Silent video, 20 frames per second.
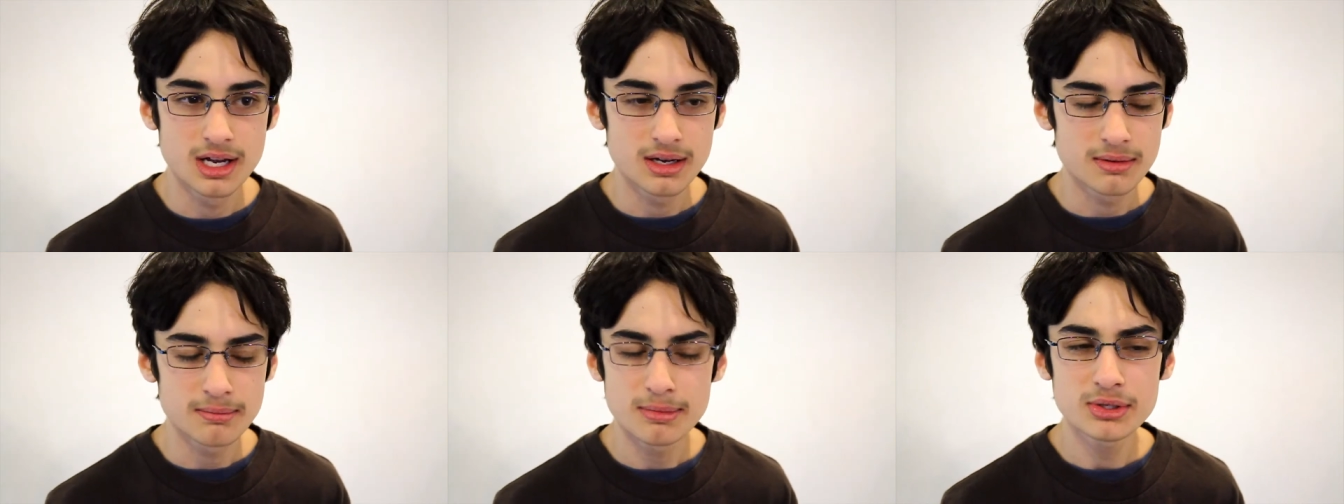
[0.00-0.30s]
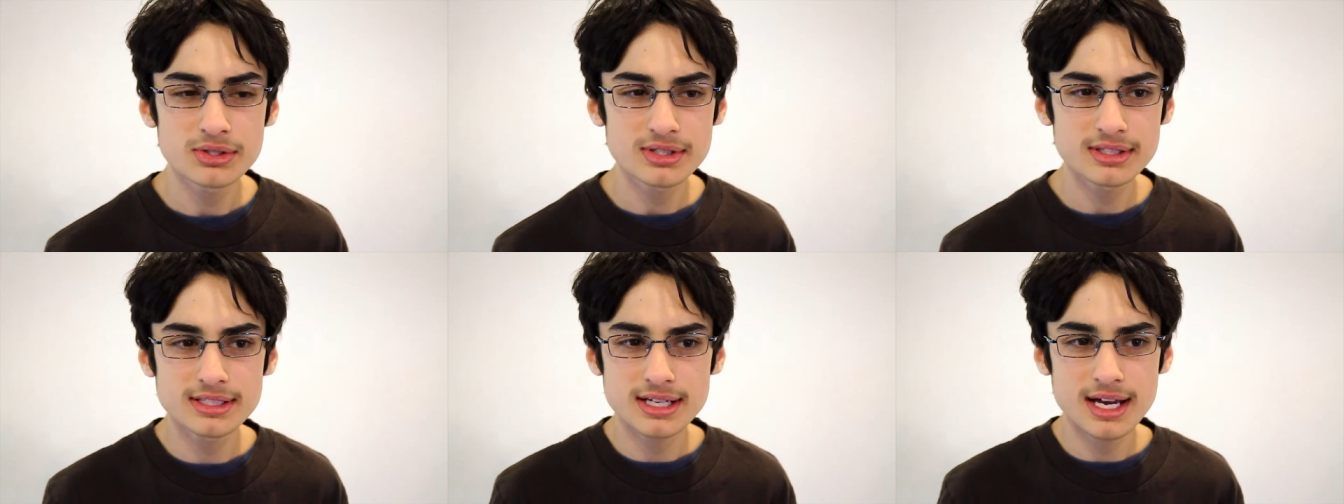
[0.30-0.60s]

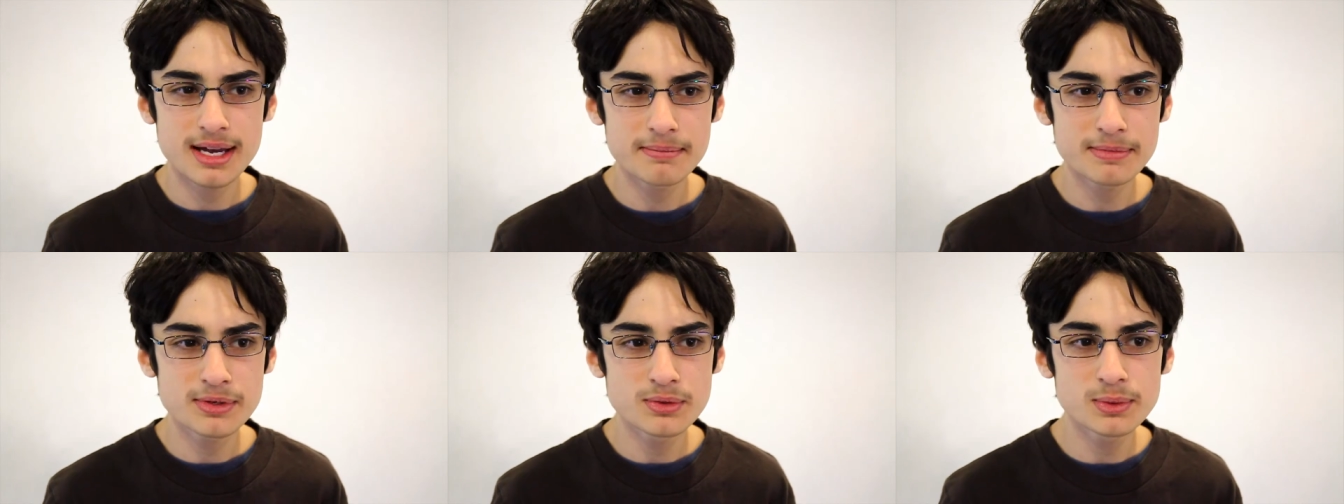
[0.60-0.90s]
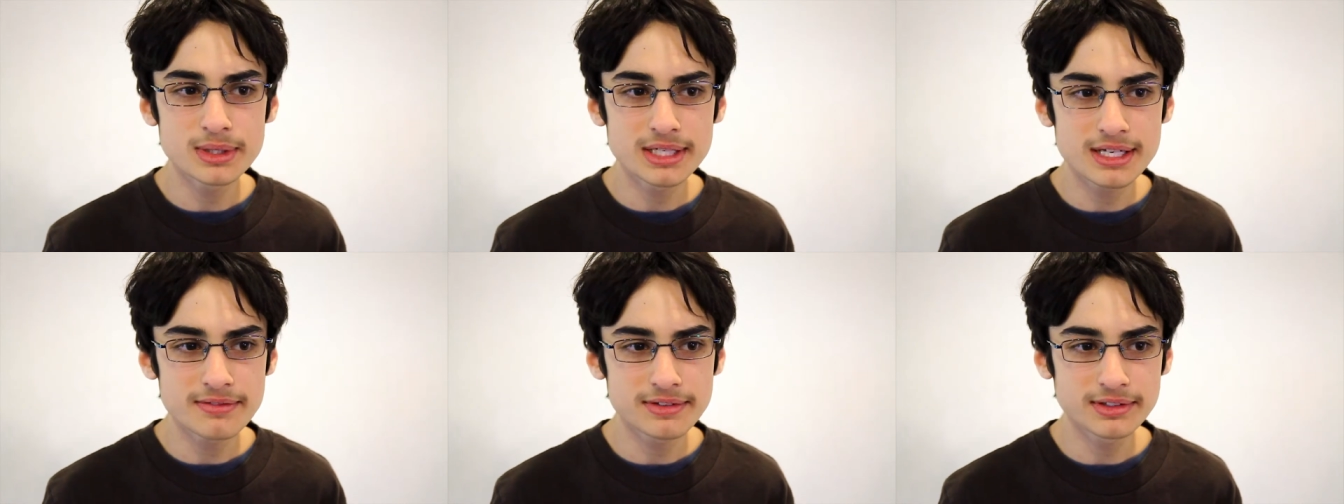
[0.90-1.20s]
Most of the time you
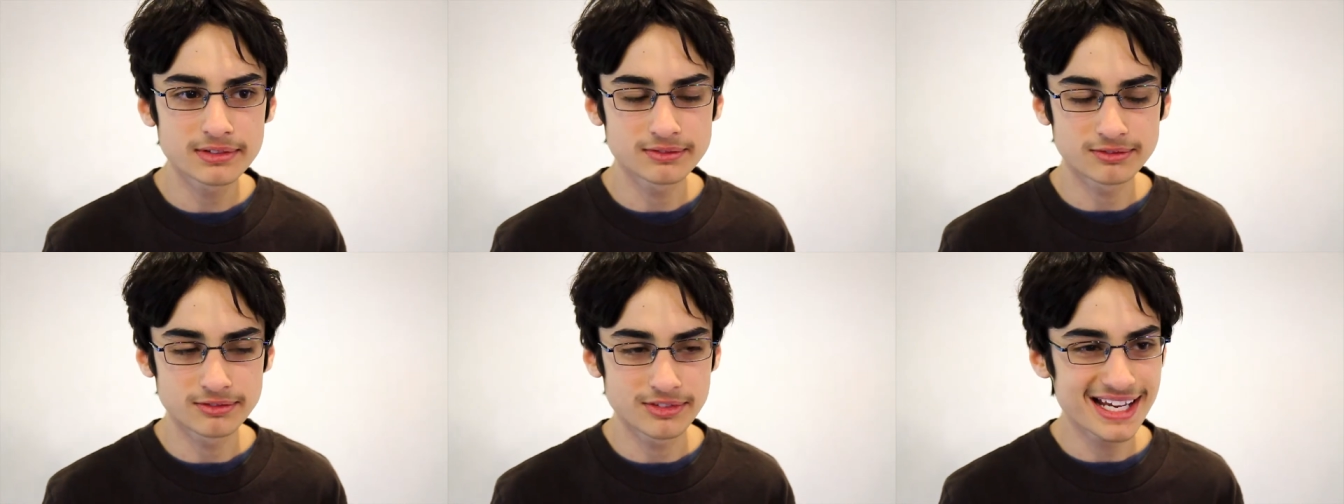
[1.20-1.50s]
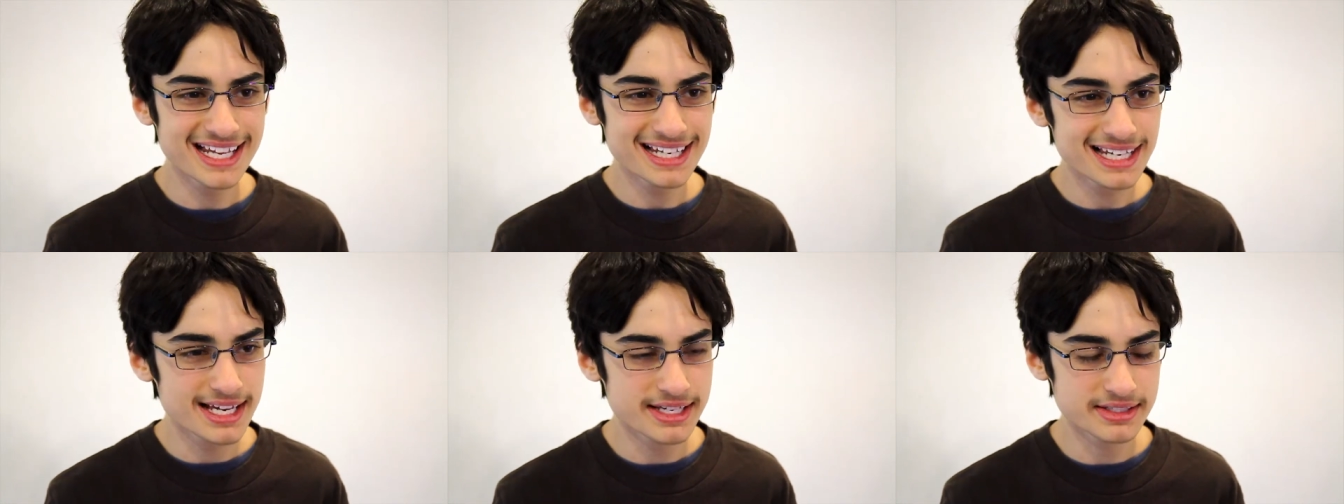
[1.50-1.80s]
wouldn't even
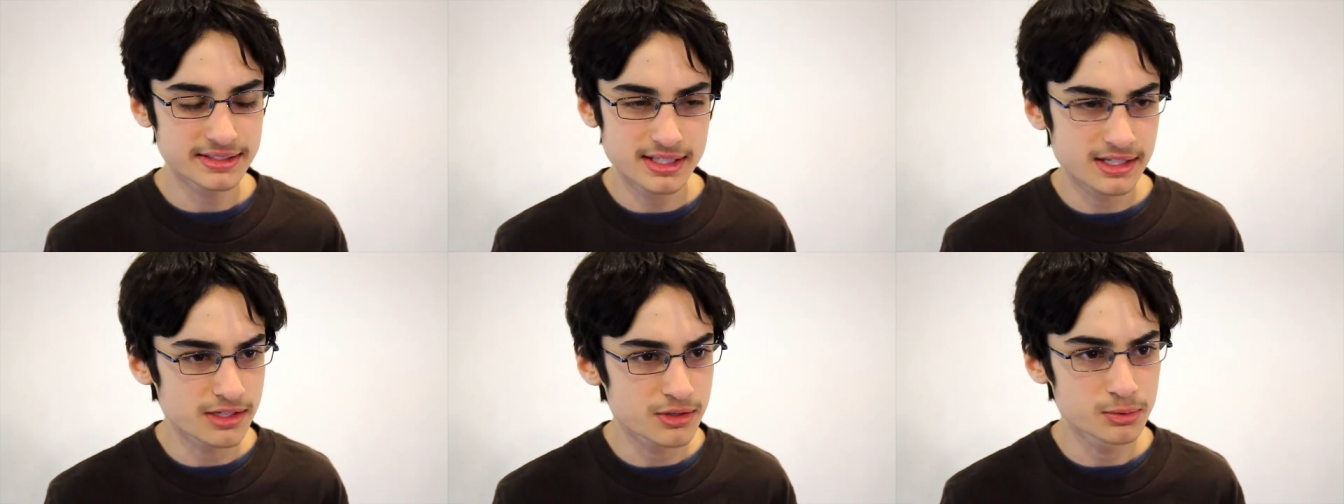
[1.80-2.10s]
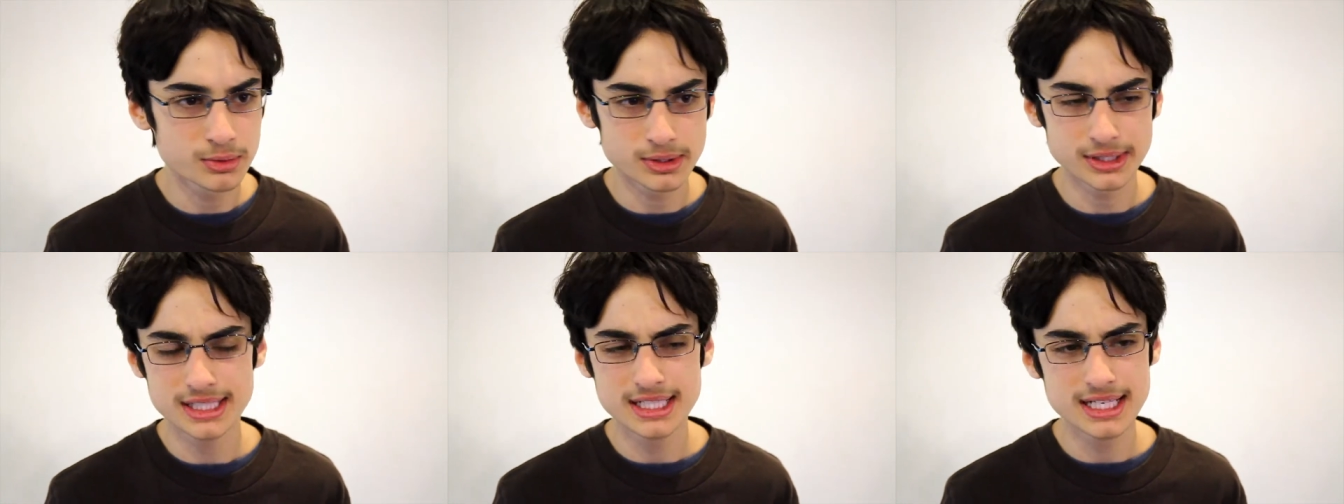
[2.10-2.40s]
realize that you
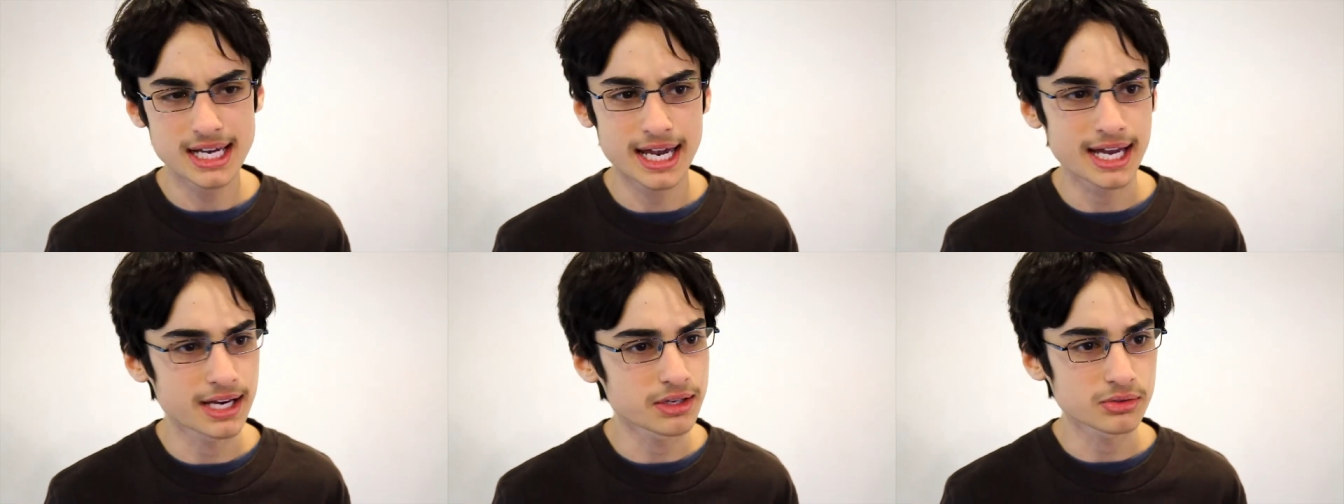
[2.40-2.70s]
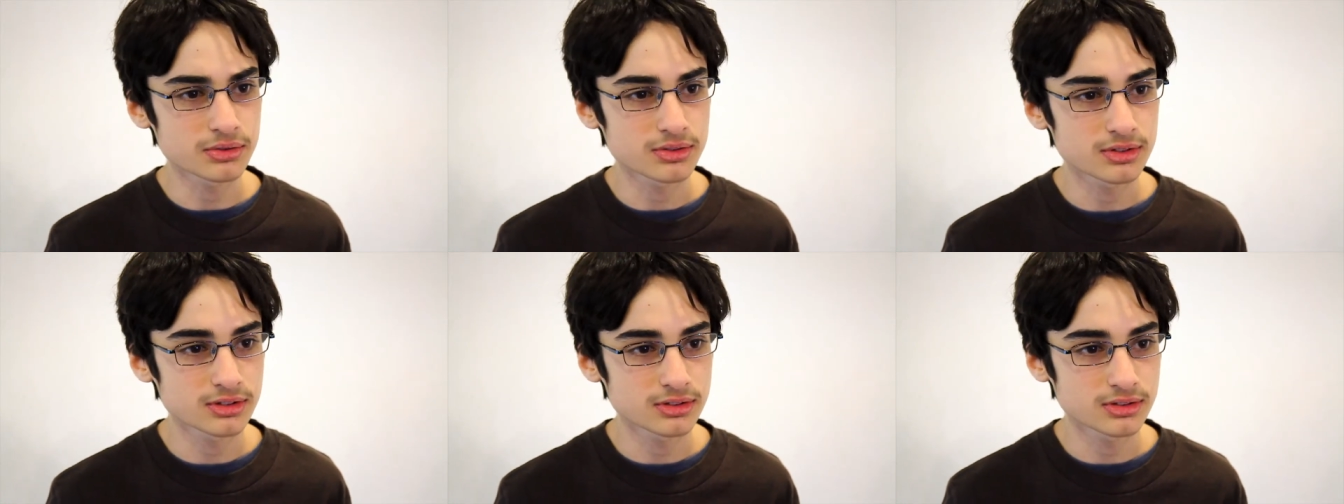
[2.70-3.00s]
were in a
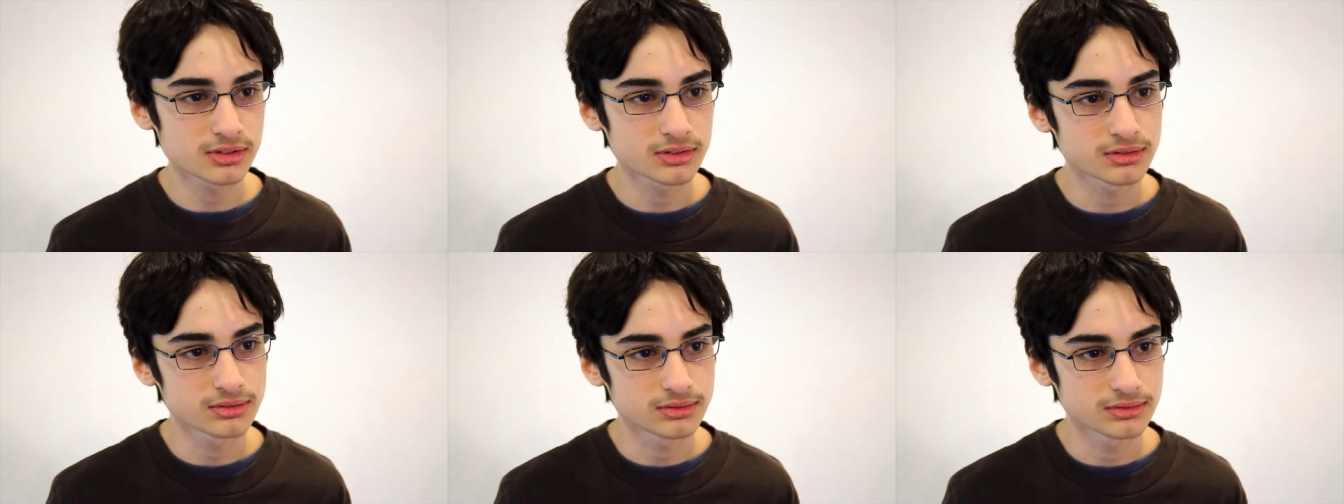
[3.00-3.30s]
house.